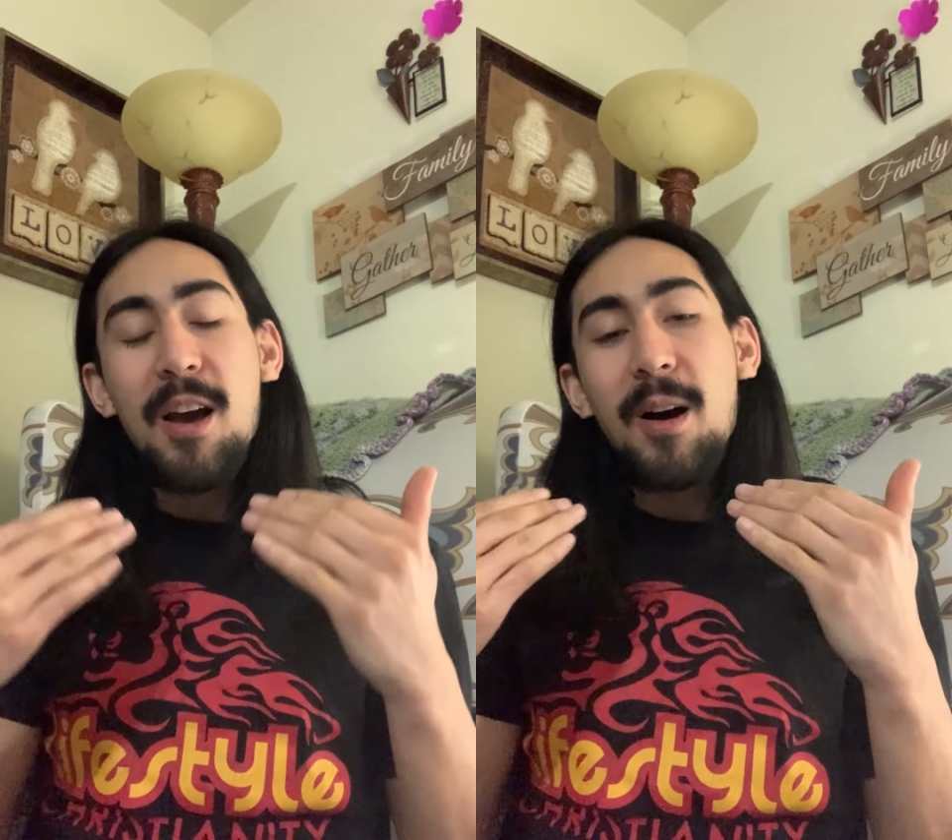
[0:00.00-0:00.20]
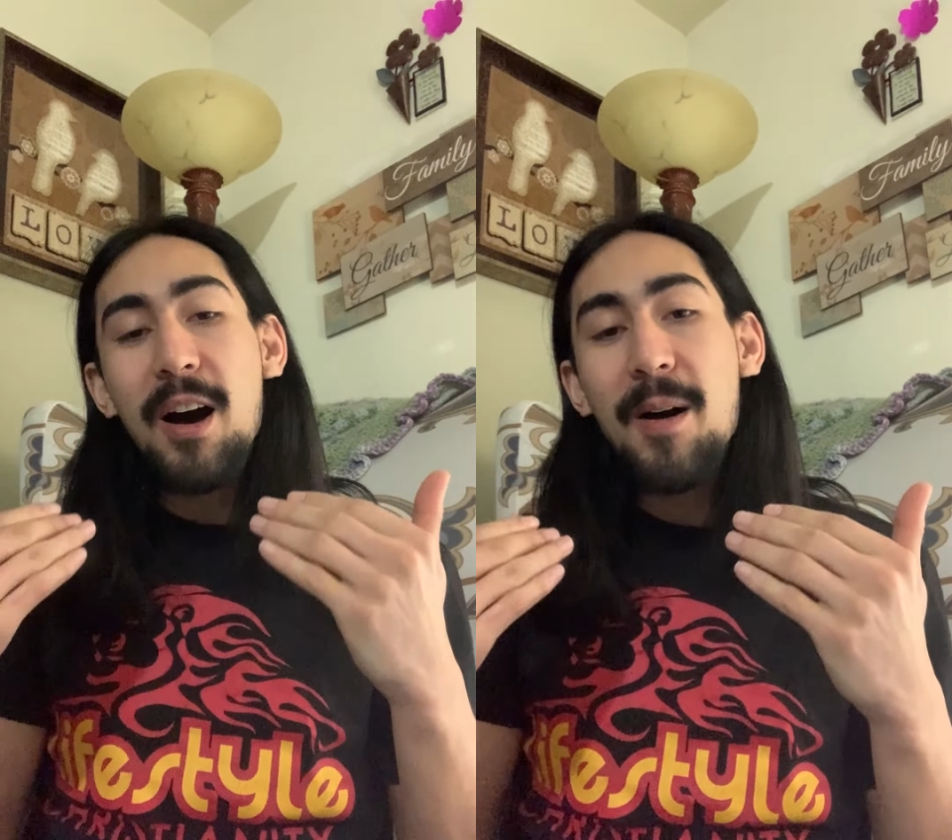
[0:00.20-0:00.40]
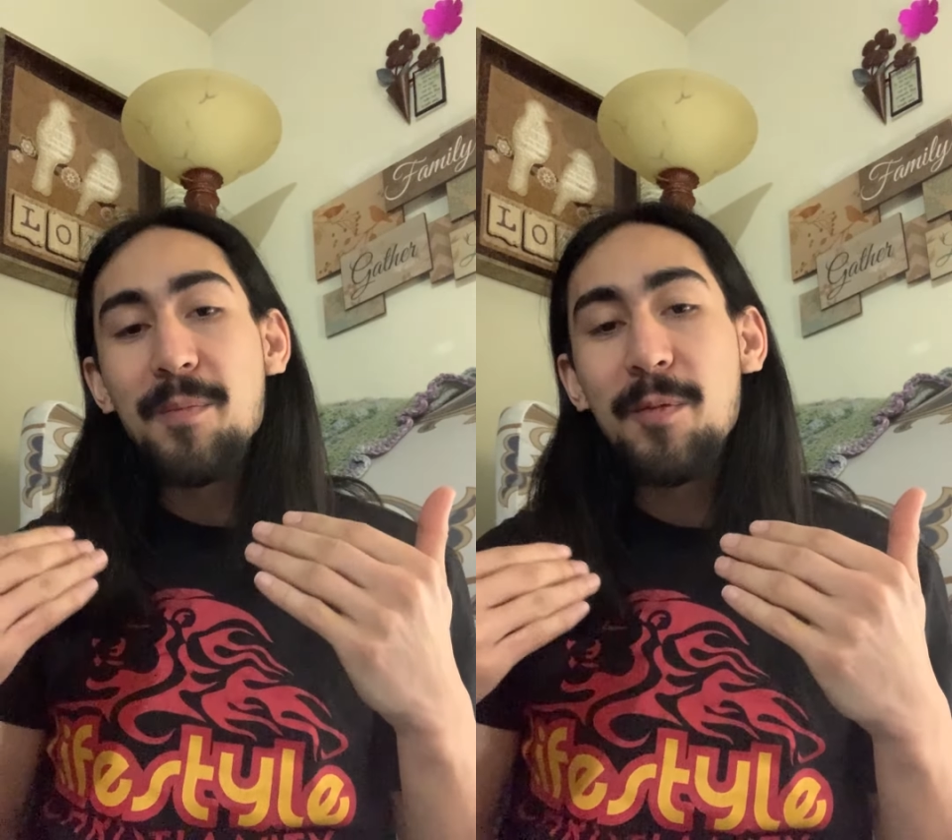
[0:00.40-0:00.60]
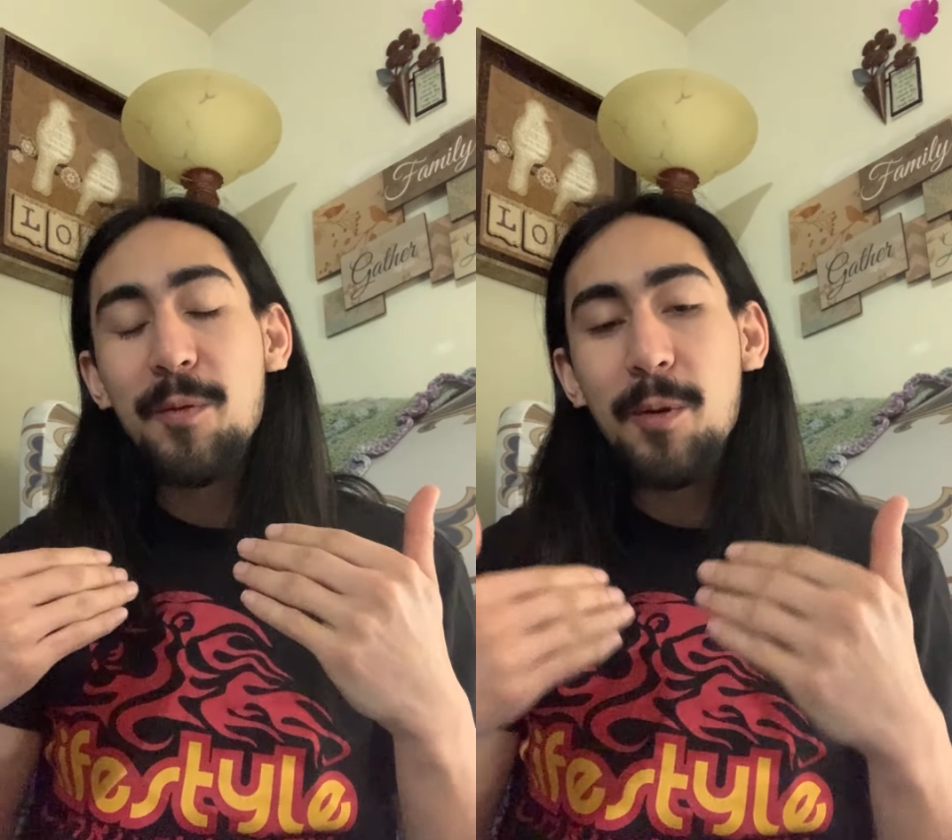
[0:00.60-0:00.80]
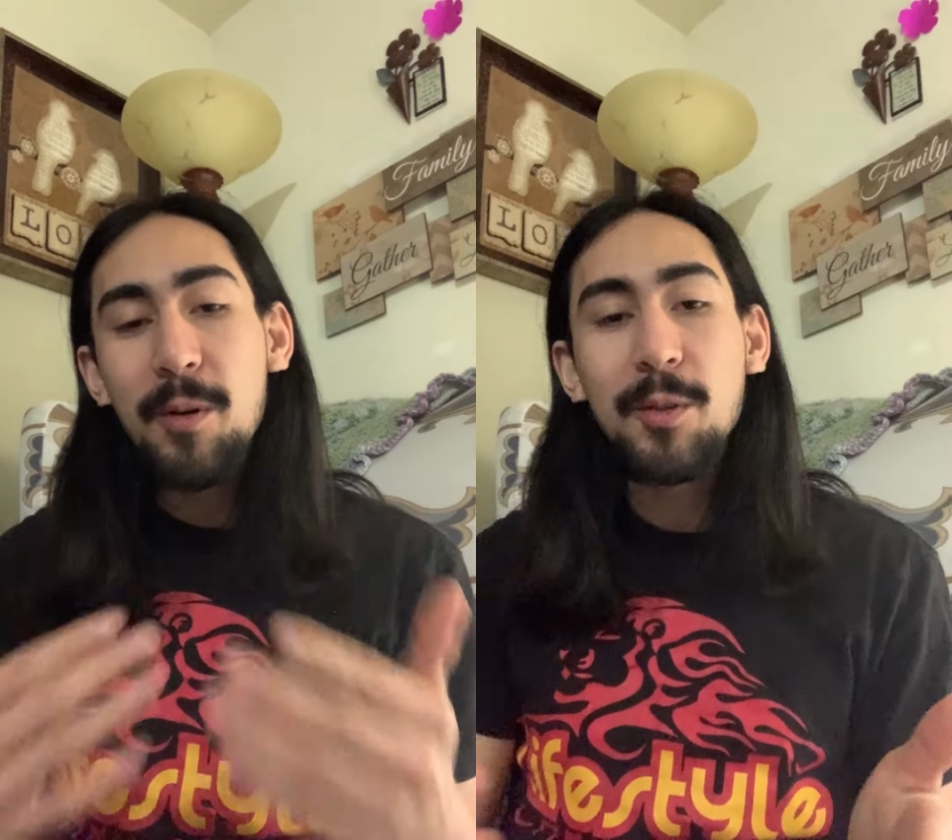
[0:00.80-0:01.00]

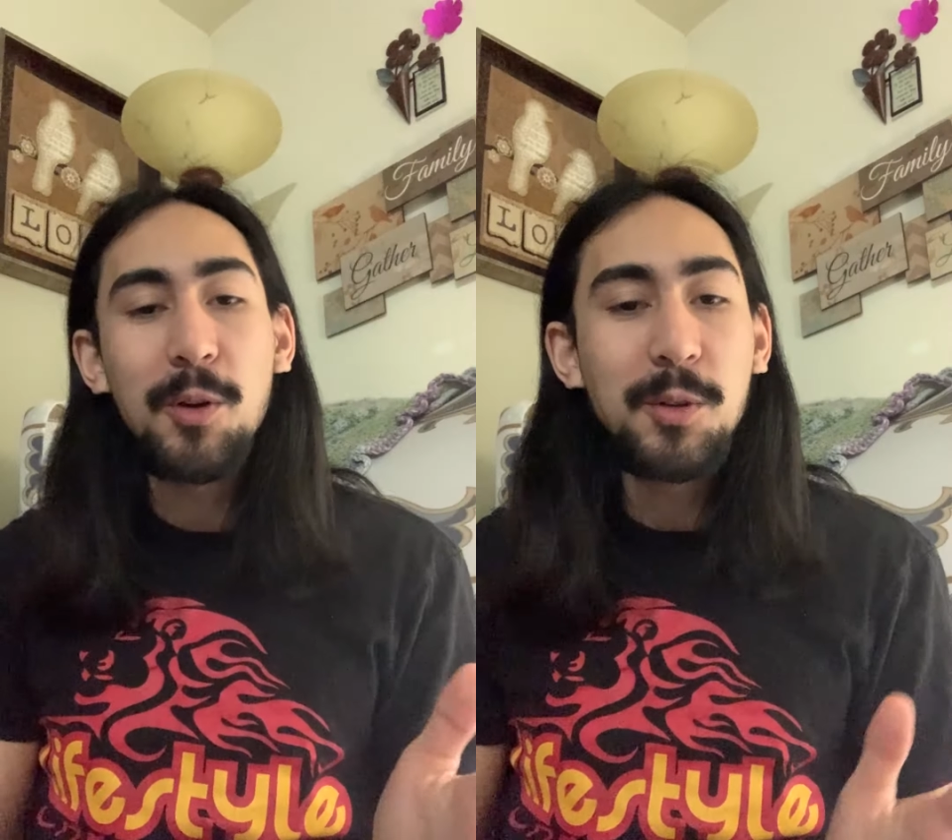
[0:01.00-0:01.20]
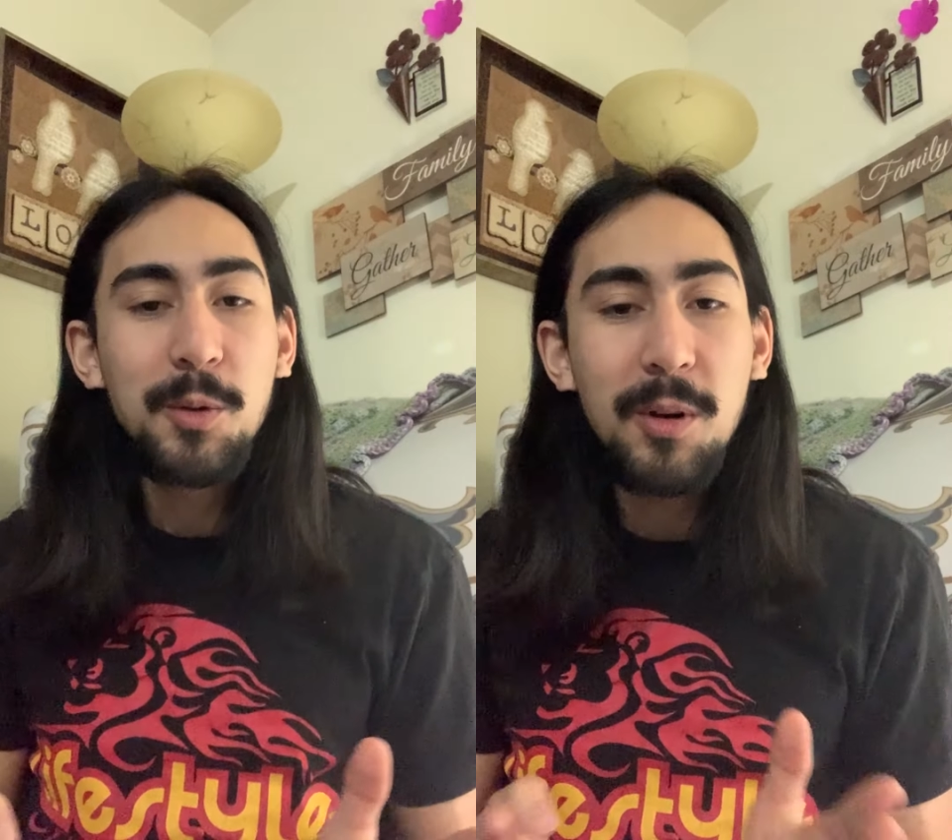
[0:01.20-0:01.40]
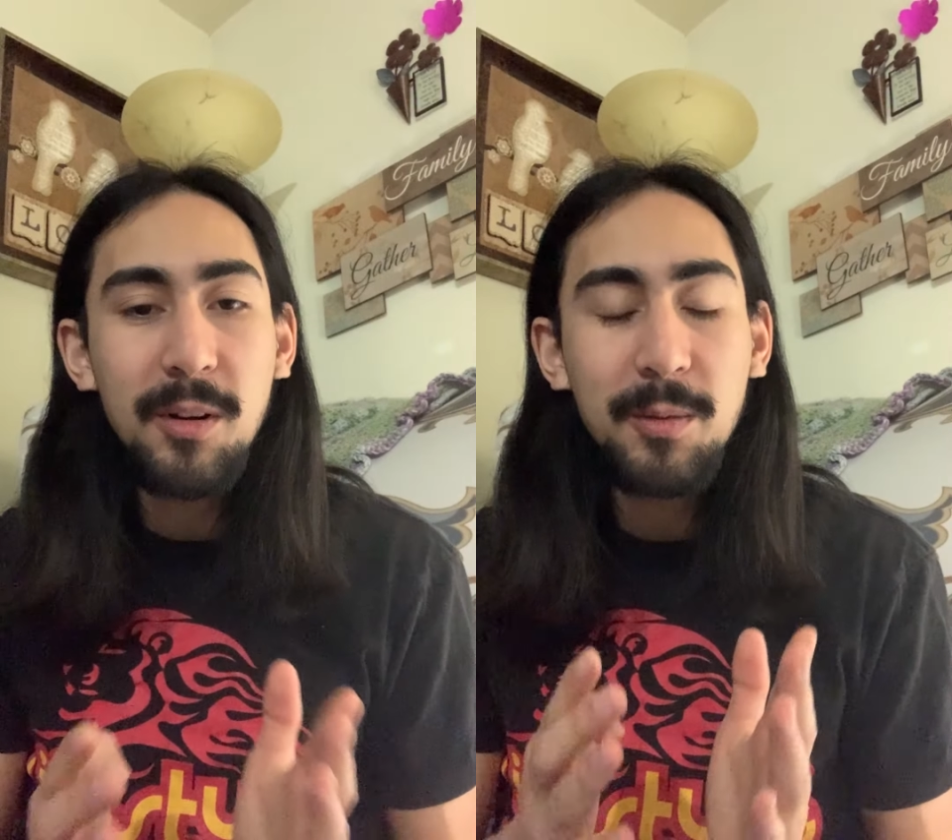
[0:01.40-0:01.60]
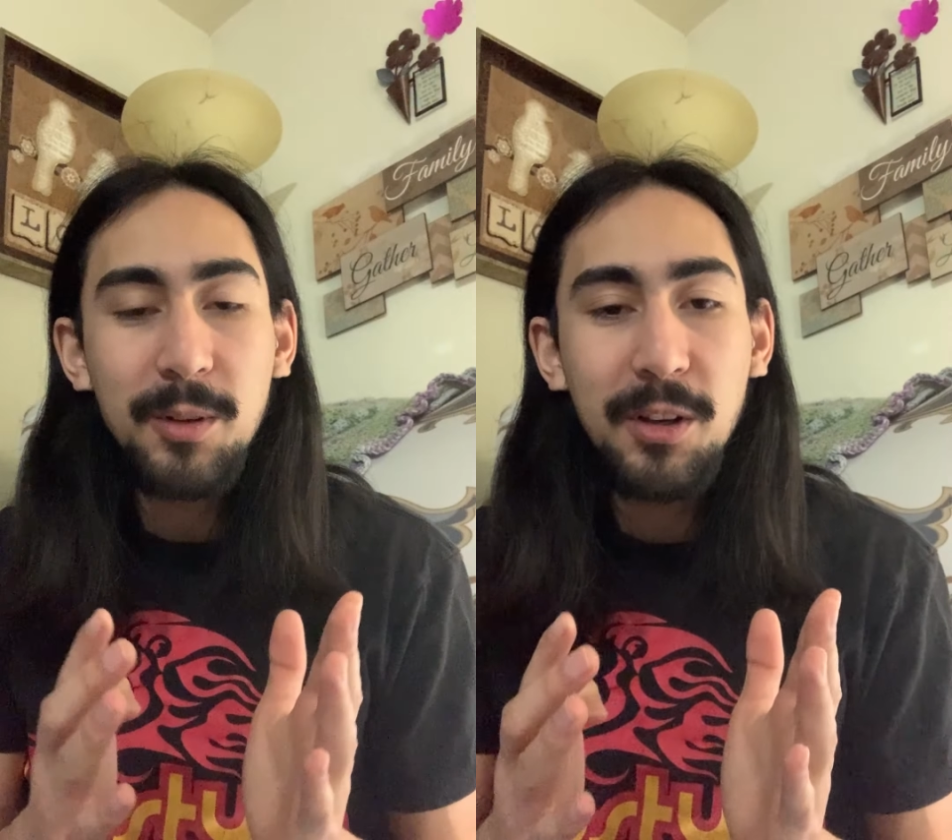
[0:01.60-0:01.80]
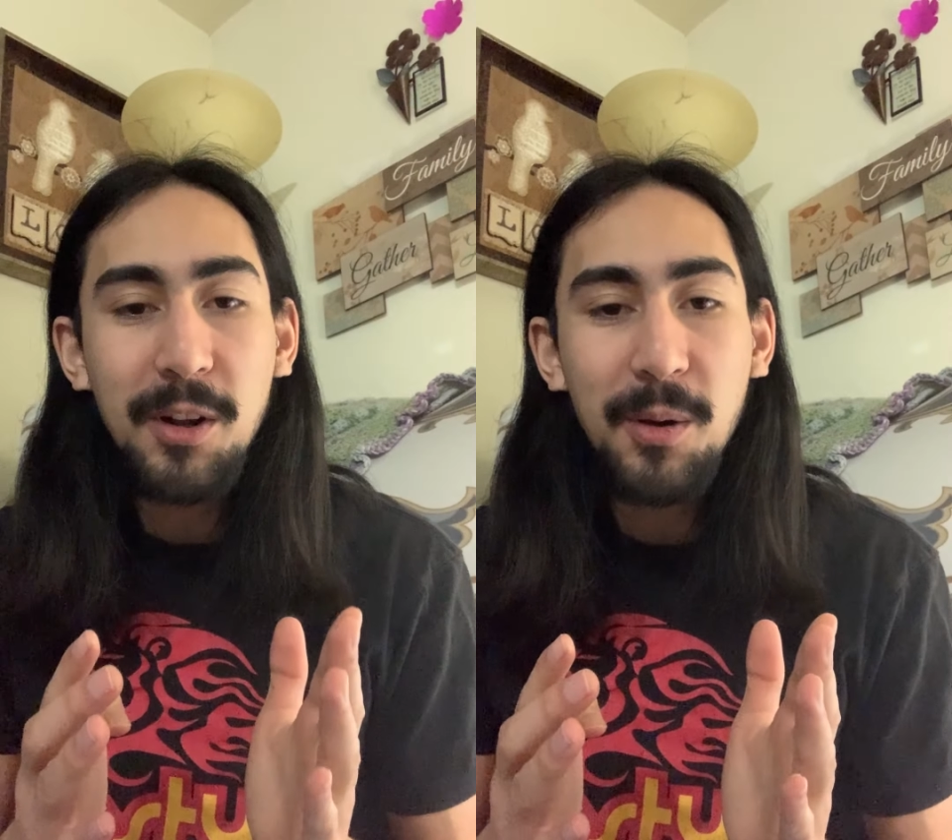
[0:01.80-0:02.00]
for those who are,
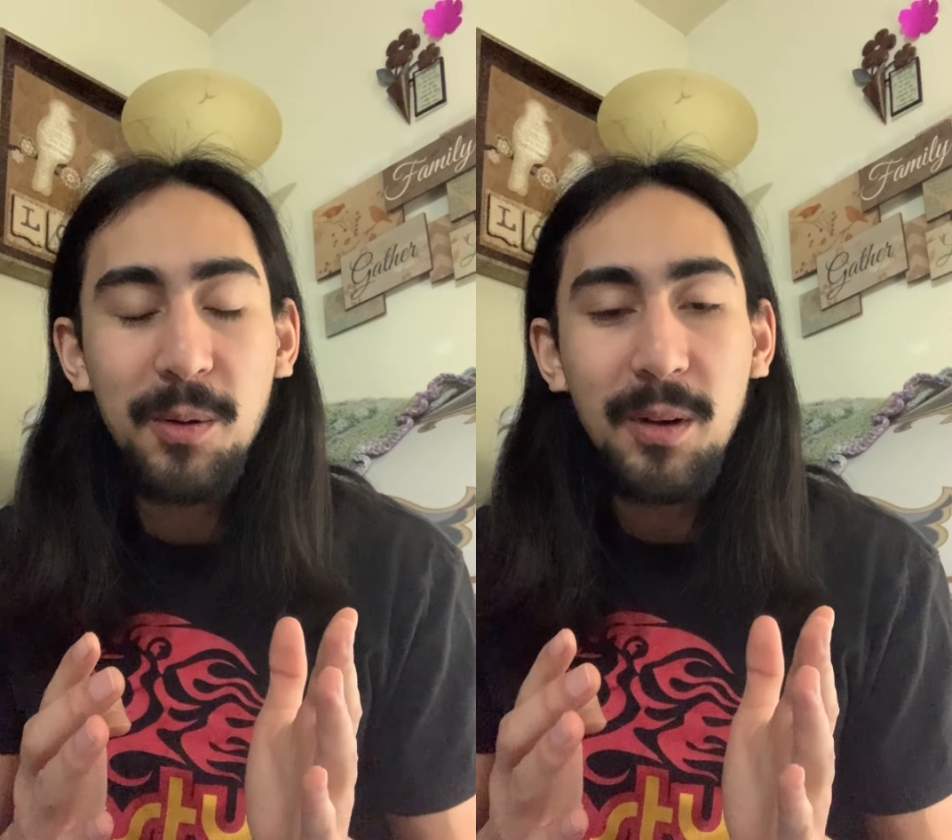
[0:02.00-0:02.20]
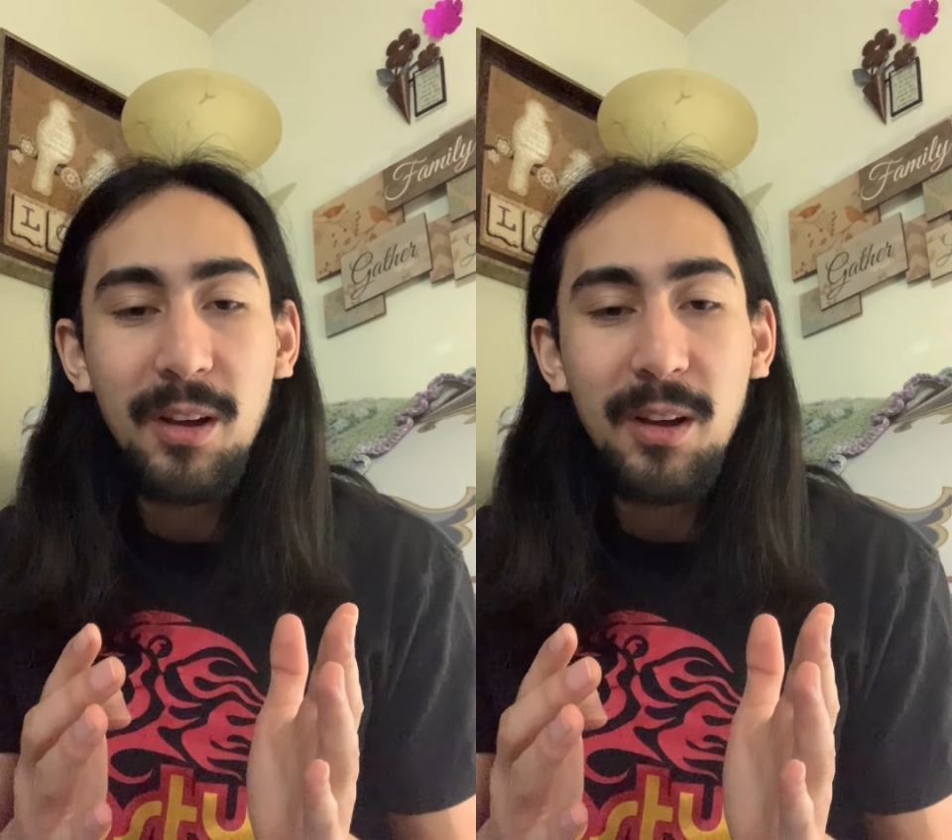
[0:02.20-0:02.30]
you know,